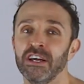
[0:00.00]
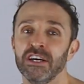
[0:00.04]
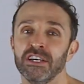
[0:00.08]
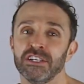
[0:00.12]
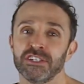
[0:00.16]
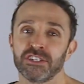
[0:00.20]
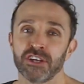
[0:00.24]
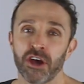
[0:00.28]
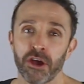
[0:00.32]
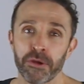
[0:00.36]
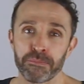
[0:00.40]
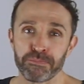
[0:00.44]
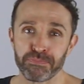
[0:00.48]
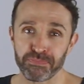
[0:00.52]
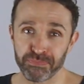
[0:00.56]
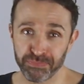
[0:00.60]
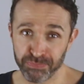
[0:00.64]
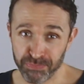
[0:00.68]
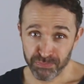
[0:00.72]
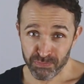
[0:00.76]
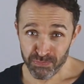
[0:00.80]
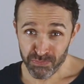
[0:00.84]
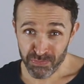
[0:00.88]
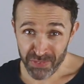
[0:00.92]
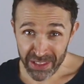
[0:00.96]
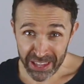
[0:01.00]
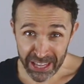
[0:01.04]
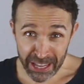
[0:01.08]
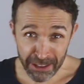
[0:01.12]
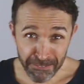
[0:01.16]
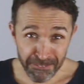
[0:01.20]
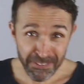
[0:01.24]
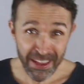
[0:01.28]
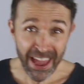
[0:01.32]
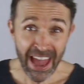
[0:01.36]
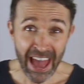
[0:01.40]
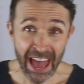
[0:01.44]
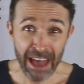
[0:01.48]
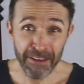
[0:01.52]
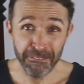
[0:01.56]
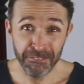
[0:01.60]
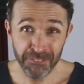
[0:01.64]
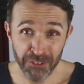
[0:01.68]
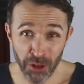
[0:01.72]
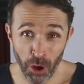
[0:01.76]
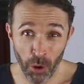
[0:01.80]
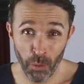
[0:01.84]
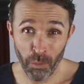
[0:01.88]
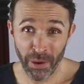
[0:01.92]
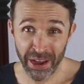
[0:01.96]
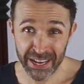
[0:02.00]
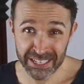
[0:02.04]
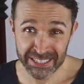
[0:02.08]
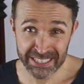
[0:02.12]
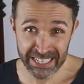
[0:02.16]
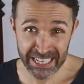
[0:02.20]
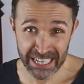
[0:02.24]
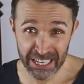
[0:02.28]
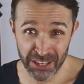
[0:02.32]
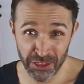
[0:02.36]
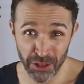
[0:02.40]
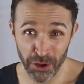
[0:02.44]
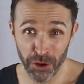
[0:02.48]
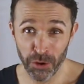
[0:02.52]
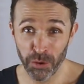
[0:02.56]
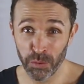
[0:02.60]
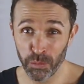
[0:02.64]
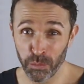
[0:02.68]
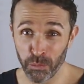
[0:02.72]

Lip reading: So if you have no idea though